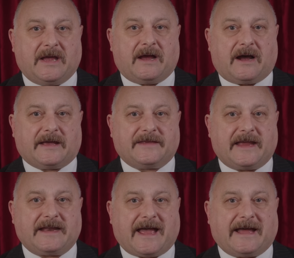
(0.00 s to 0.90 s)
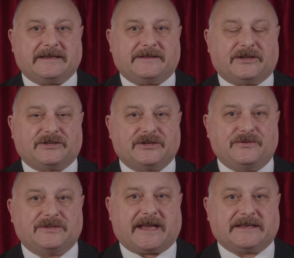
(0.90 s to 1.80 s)
I then added the
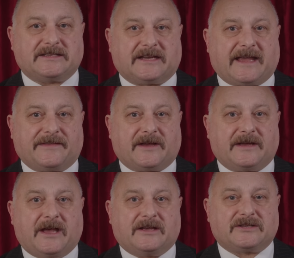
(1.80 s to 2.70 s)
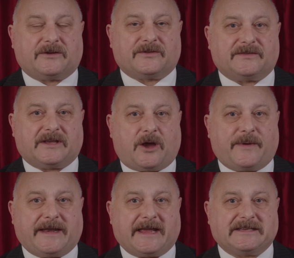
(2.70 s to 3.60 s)
two sets together so that the
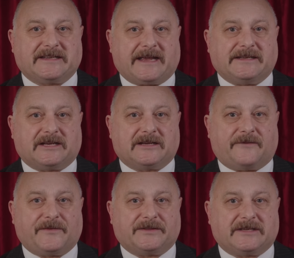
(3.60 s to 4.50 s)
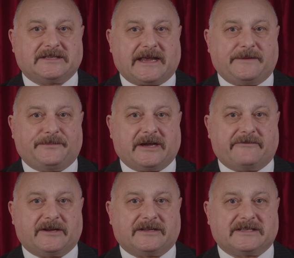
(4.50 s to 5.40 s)
ONS data covered the same
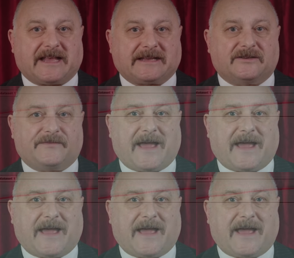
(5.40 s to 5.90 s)
period as that of